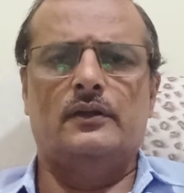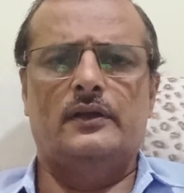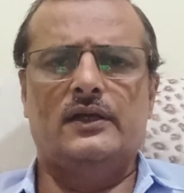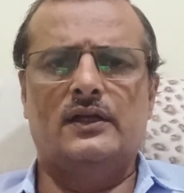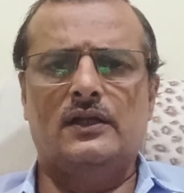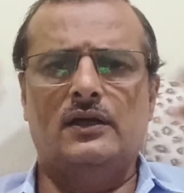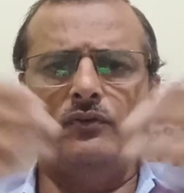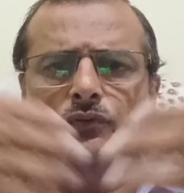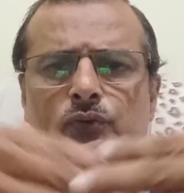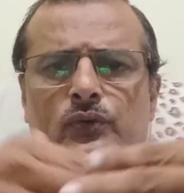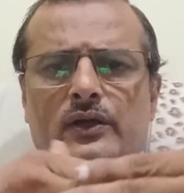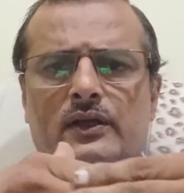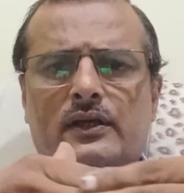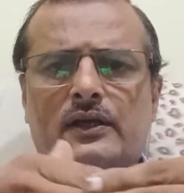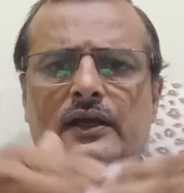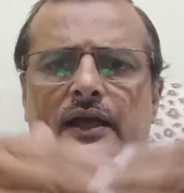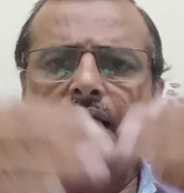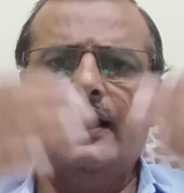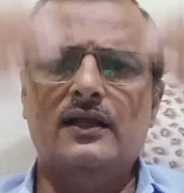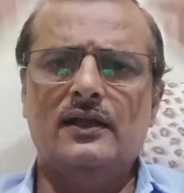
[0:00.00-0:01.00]
then we
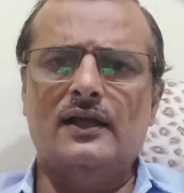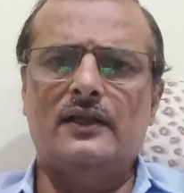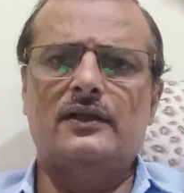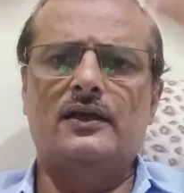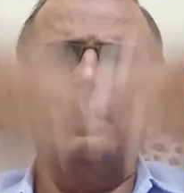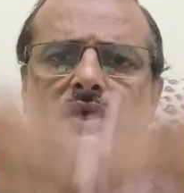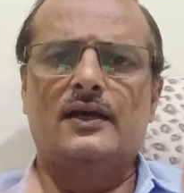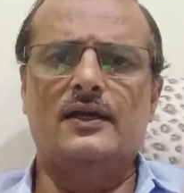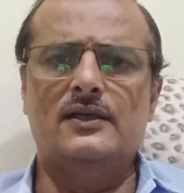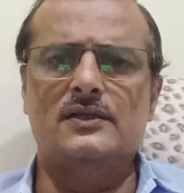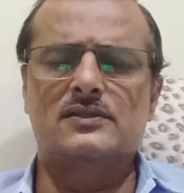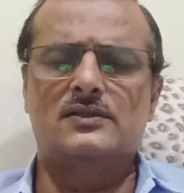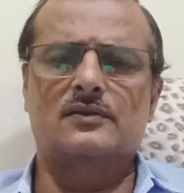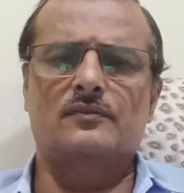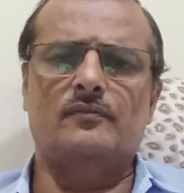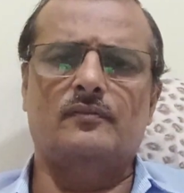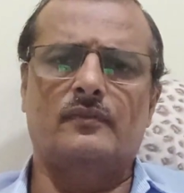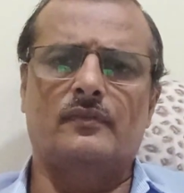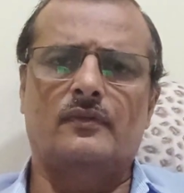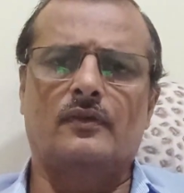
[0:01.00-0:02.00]
can
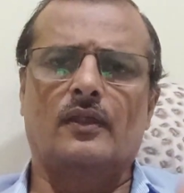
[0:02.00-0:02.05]
analyze